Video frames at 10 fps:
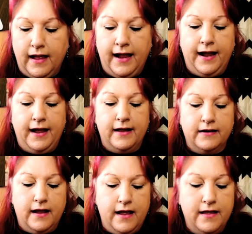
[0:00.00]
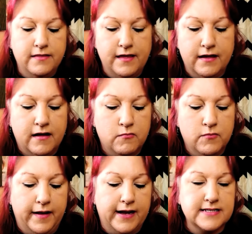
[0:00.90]
And they come,
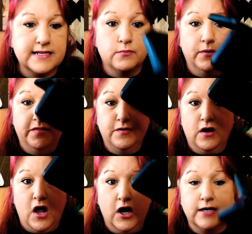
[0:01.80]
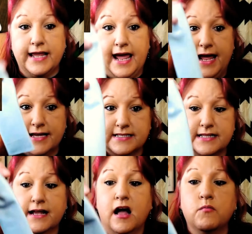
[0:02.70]
like I said, with their hard case.
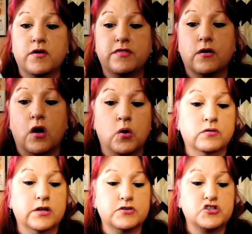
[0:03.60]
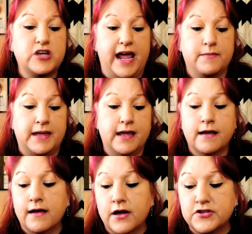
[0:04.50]
They come with their own little chamois.
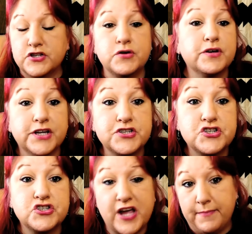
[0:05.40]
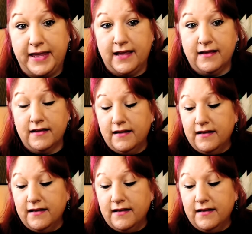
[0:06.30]
So you can chamois